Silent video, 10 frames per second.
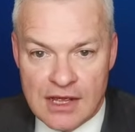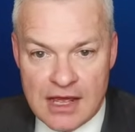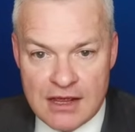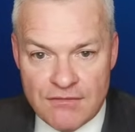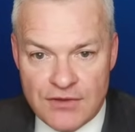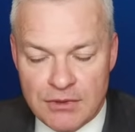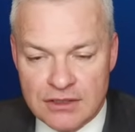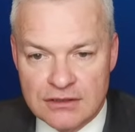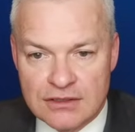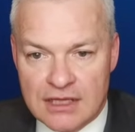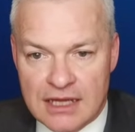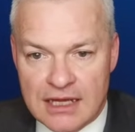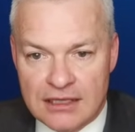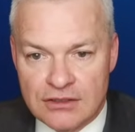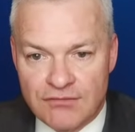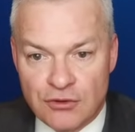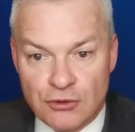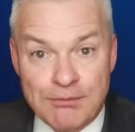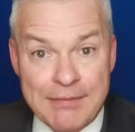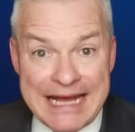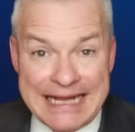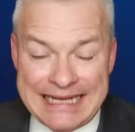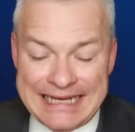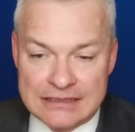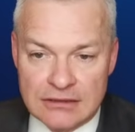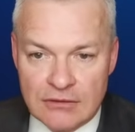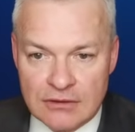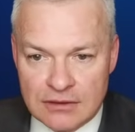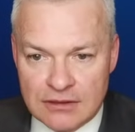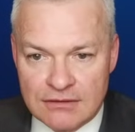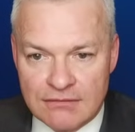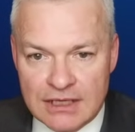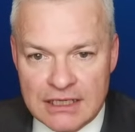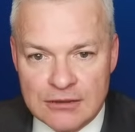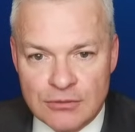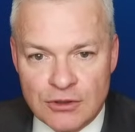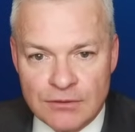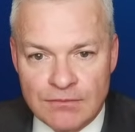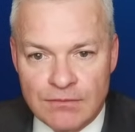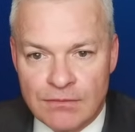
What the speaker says: every month, and the full back catalogue available.